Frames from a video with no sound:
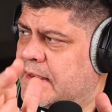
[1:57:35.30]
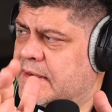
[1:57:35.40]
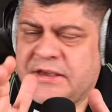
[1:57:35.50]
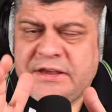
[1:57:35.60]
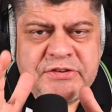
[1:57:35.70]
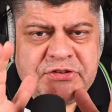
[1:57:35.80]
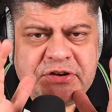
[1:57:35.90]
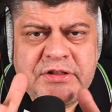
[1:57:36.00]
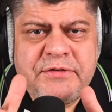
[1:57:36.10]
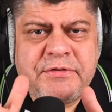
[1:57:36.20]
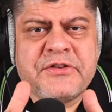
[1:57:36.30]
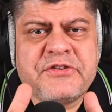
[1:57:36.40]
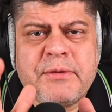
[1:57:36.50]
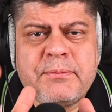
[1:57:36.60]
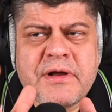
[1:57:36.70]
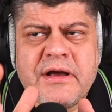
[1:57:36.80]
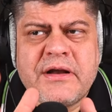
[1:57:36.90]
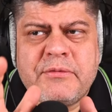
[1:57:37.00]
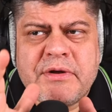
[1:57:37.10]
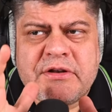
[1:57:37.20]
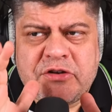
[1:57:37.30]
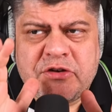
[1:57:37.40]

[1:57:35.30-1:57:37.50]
he's delivering some kind of a